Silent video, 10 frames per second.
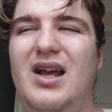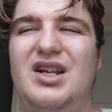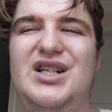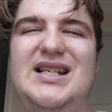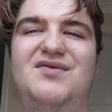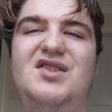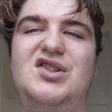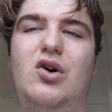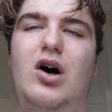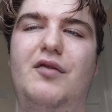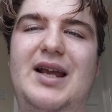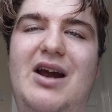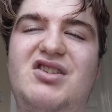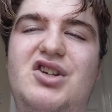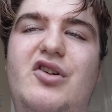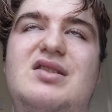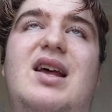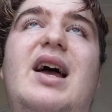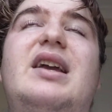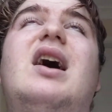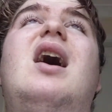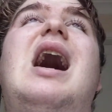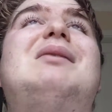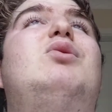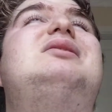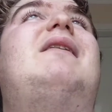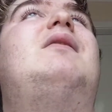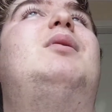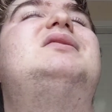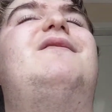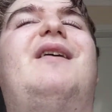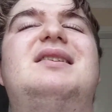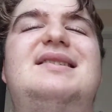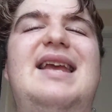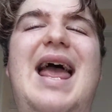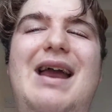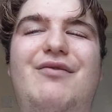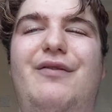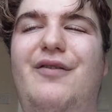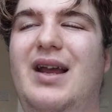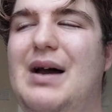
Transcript: She's the sort of character who's like, I must have the most fancy everything.